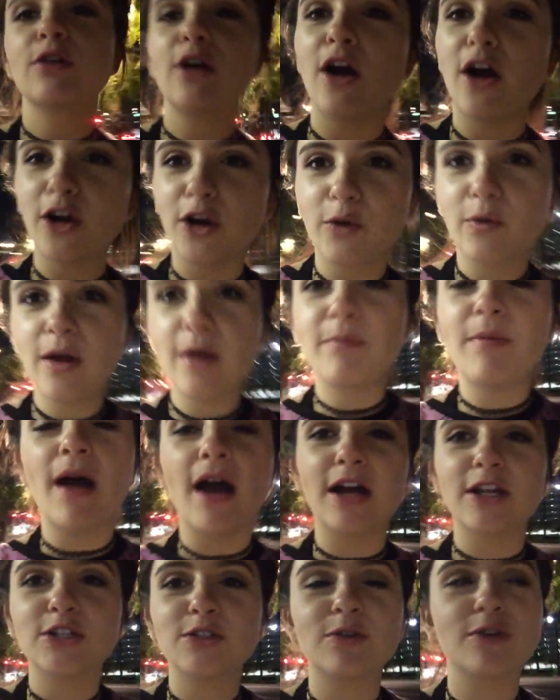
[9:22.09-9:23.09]
we're on our way
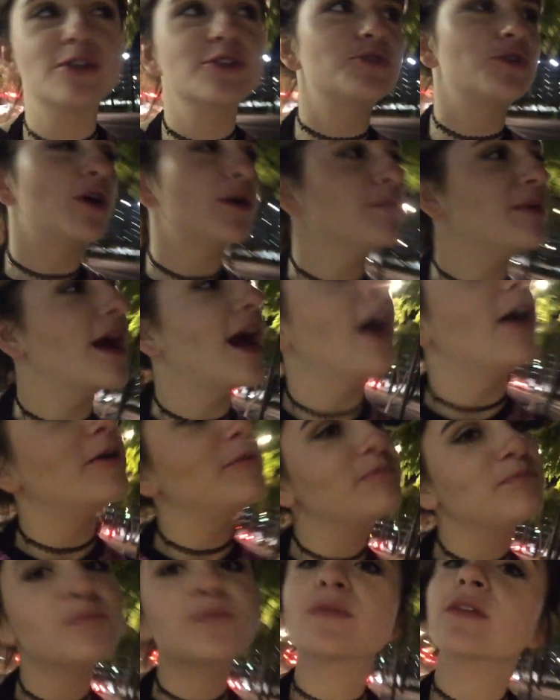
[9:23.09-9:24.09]
back to our dorm now,
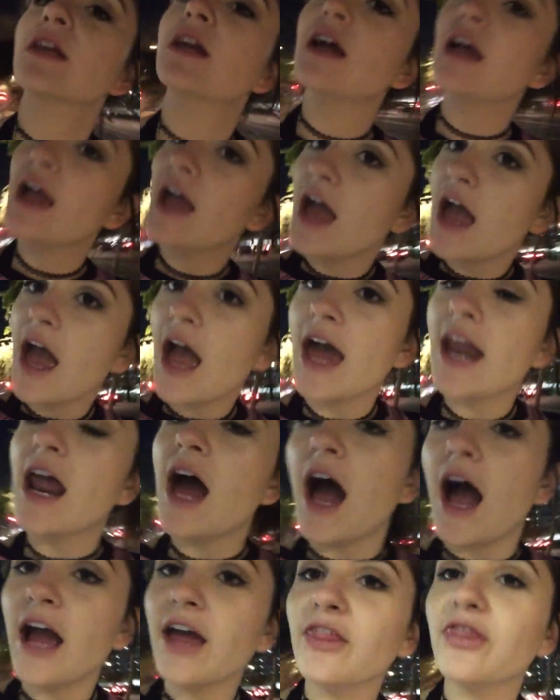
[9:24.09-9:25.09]
and
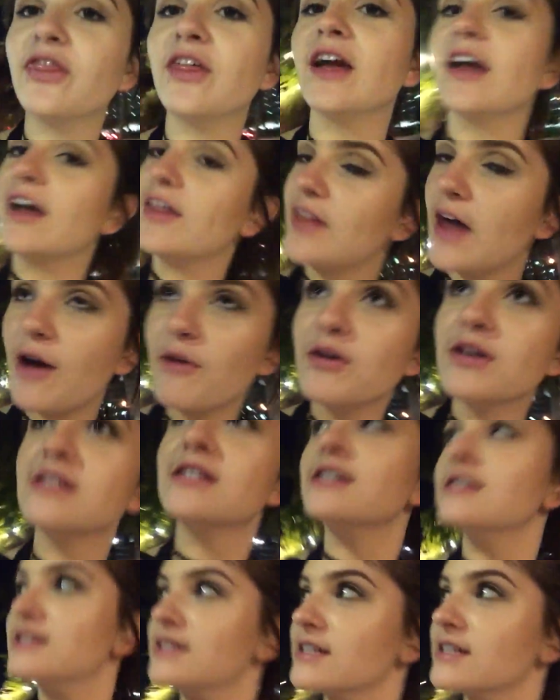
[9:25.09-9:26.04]
I think that was a